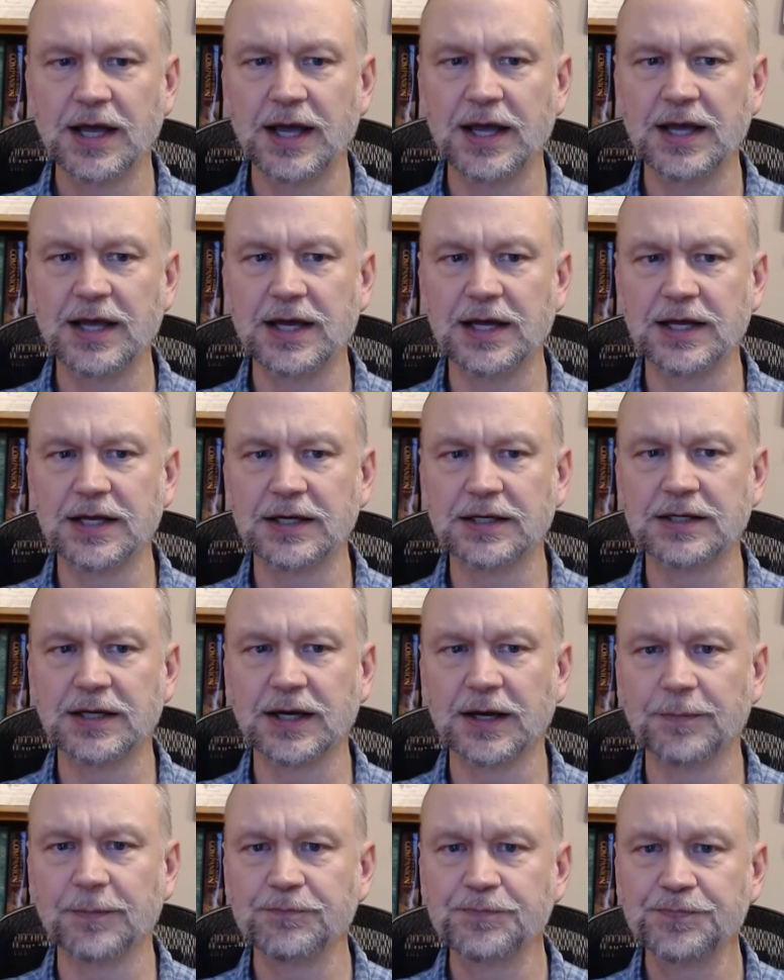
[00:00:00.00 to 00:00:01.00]

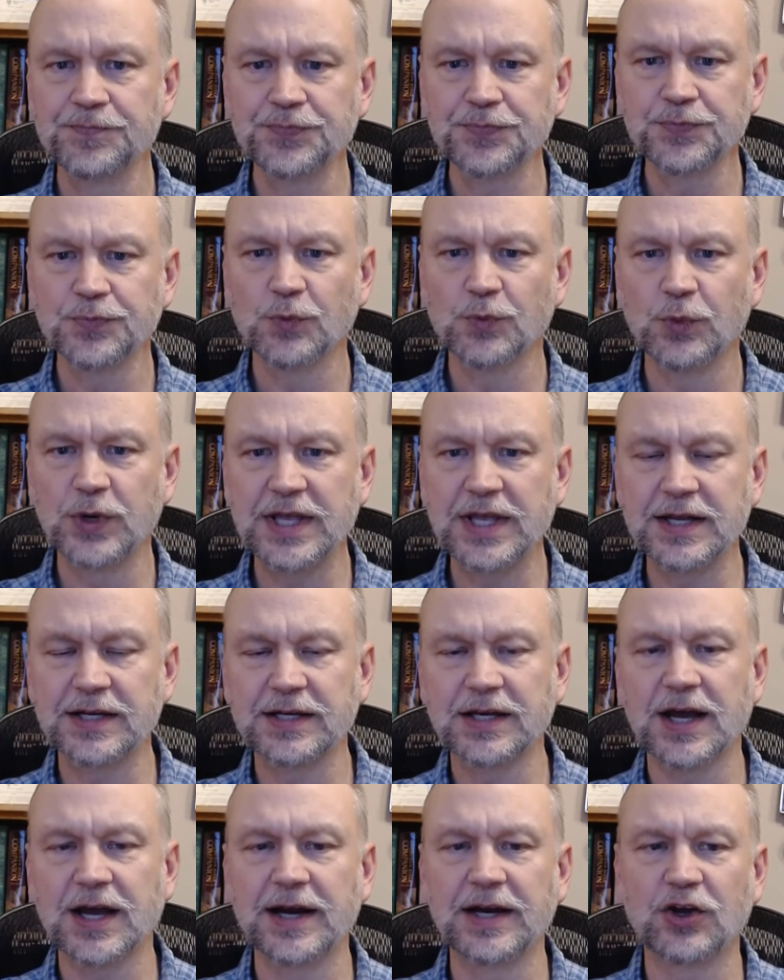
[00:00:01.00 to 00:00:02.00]
And we get
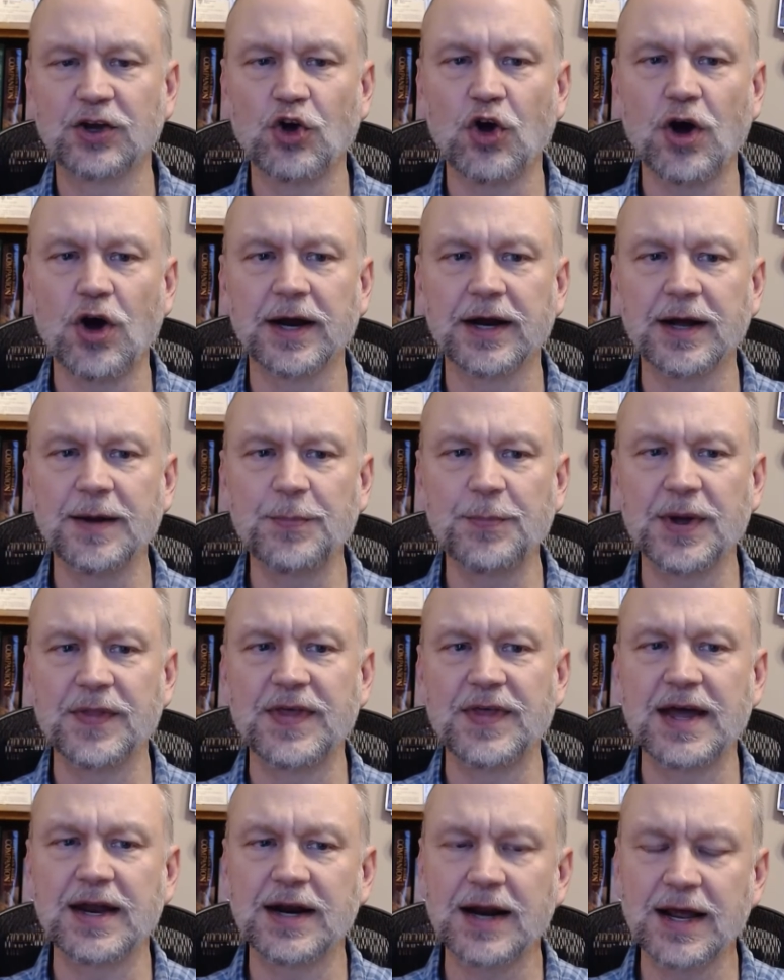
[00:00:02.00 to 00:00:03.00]
kind of caught up on that,